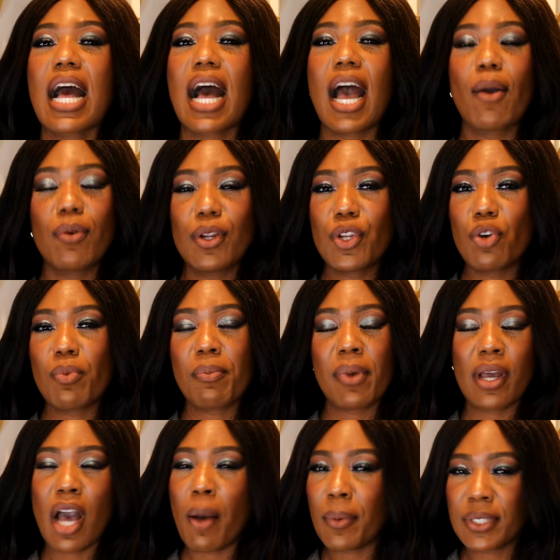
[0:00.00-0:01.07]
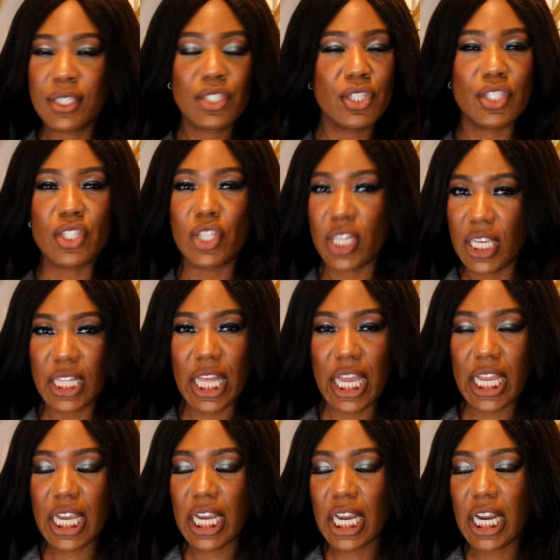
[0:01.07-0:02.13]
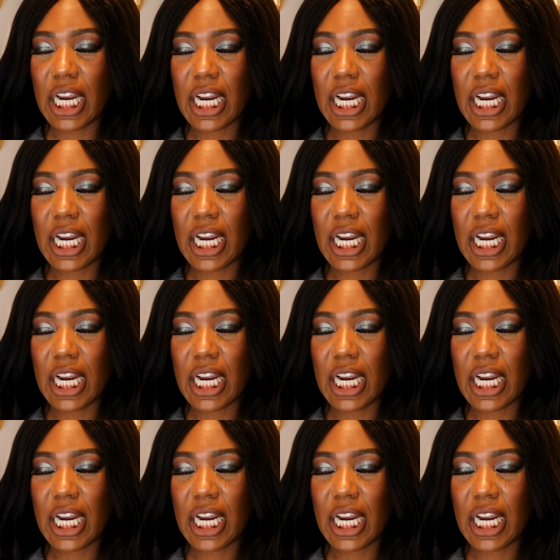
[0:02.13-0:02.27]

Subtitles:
I want to know what my competition is looking like.